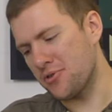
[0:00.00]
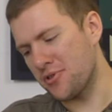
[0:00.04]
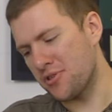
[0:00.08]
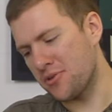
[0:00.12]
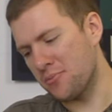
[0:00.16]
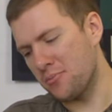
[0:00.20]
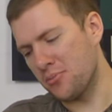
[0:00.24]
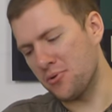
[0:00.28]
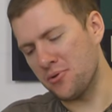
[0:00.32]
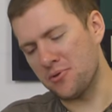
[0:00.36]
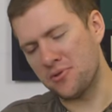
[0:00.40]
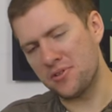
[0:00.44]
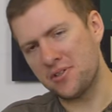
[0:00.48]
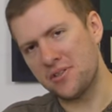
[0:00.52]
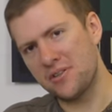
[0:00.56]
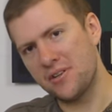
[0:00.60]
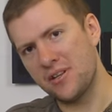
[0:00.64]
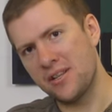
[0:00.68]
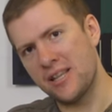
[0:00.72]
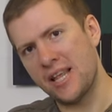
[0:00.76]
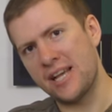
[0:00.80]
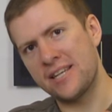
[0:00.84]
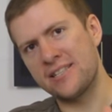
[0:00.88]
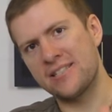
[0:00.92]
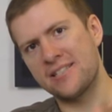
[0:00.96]
the more
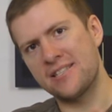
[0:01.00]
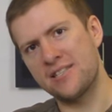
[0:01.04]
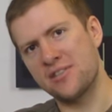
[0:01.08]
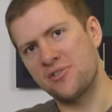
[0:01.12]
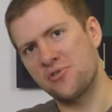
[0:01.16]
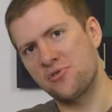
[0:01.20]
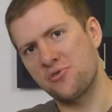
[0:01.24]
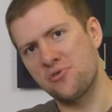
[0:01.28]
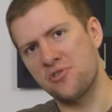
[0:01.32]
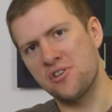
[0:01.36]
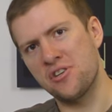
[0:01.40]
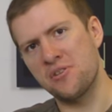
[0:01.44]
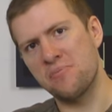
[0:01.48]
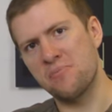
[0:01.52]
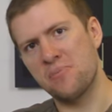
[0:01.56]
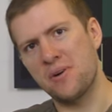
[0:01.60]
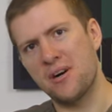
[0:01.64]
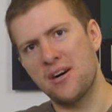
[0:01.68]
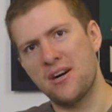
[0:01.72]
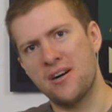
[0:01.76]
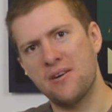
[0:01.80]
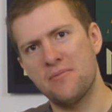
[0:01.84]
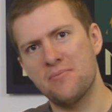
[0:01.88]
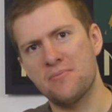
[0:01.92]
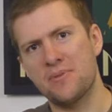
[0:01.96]
less destroyed
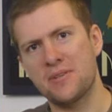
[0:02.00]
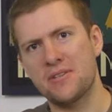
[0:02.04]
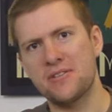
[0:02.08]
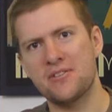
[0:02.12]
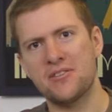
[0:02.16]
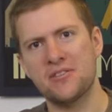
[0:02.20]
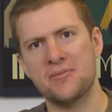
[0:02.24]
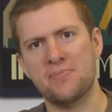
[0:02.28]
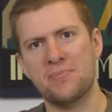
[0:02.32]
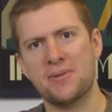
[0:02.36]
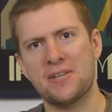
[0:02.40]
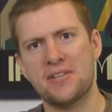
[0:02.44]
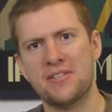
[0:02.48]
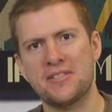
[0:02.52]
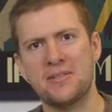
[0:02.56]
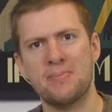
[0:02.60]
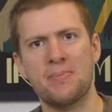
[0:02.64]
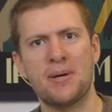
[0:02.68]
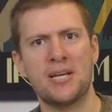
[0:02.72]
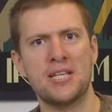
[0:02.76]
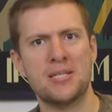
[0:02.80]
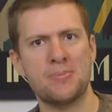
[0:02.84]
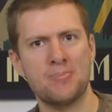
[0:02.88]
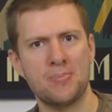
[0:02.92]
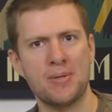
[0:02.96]
part just because it
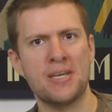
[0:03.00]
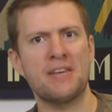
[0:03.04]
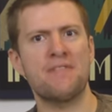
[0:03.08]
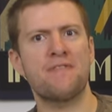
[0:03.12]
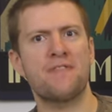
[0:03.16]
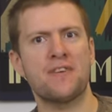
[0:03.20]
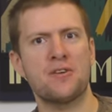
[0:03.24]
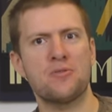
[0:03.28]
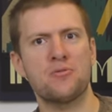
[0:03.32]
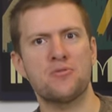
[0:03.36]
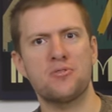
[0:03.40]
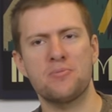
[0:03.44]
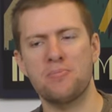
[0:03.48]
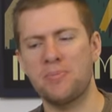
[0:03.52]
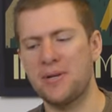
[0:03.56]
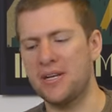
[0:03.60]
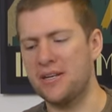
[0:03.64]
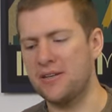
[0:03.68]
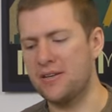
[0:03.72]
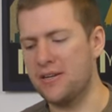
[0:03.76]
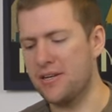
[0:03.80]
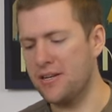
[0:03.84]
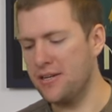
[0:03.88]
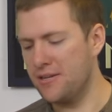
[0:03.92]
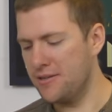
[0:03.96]
makes me feel
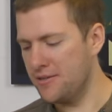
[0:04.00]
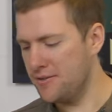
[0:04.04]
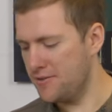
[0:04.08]
superior.